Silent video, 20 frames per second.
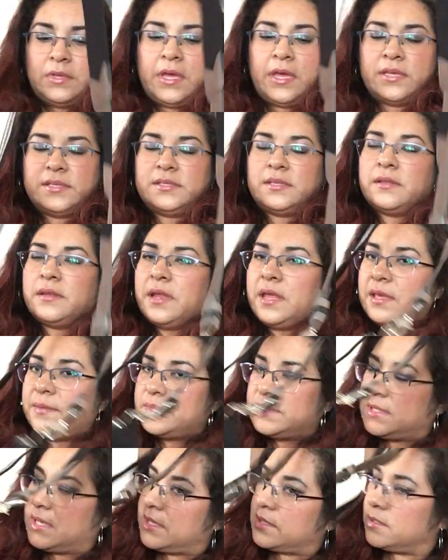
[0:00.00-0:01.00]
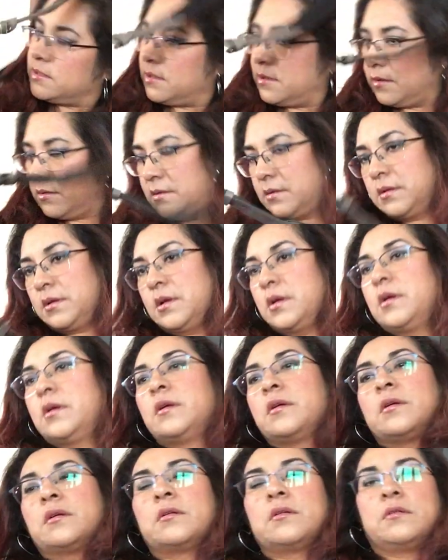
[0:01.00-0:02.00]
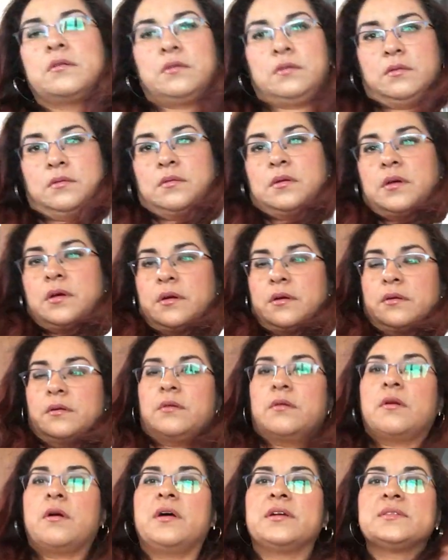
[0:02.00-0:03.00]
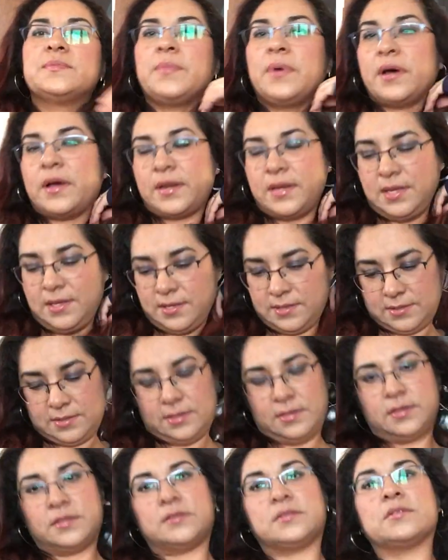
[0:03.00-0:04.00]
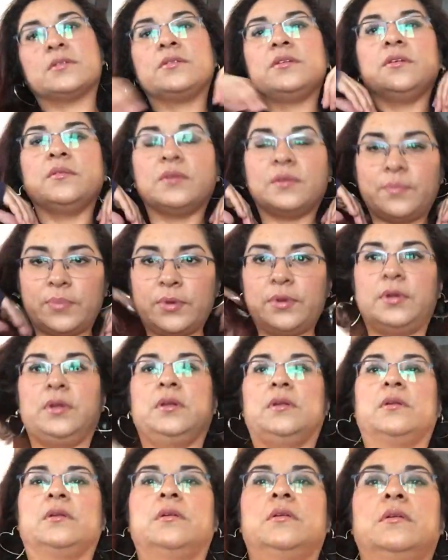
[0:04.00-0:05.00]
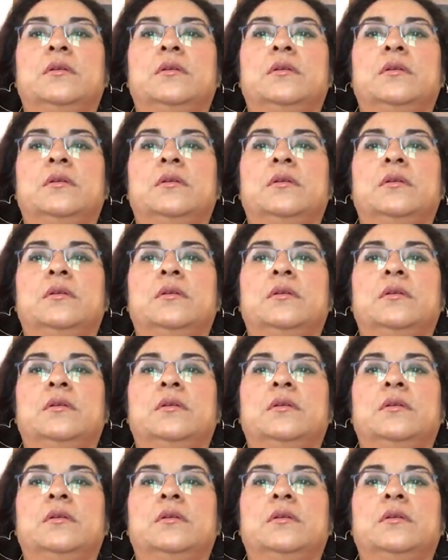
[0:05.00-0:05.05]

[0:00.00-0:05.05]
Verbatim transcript: as the name says, uh, crossbody. So you would put it